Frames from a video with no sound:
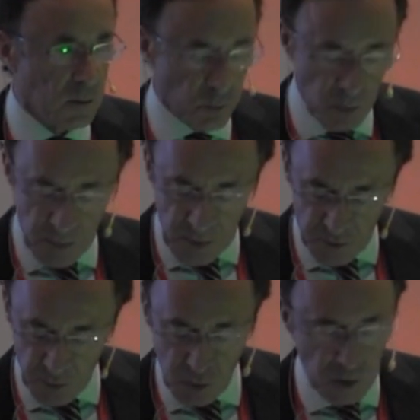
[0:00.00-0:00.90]
Maybe
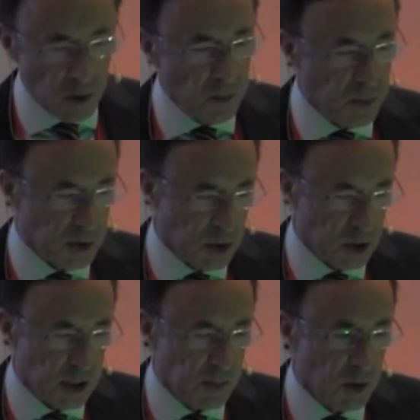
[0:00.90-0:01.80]
familiar, but
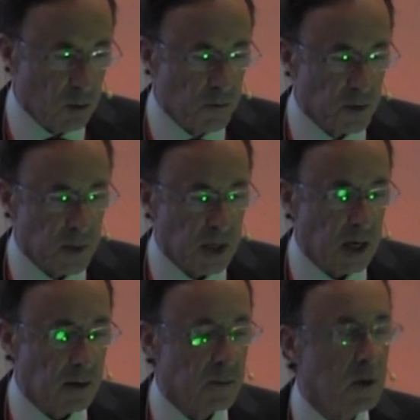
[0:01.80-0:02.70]
just let me go over them
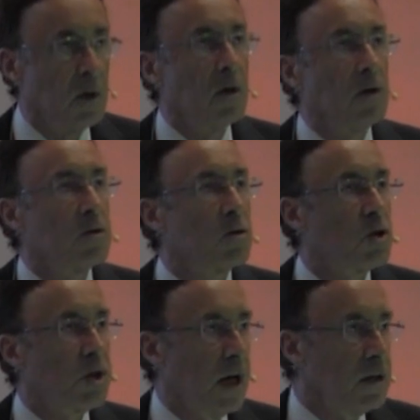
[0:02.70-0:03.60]
again. So
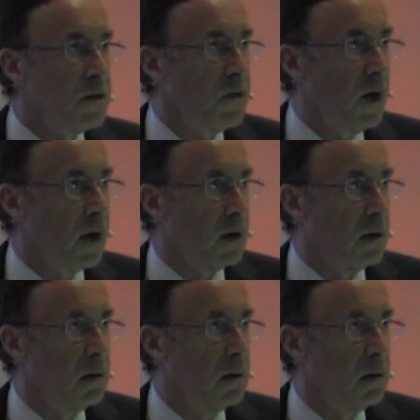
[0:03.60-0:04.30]
transferrin.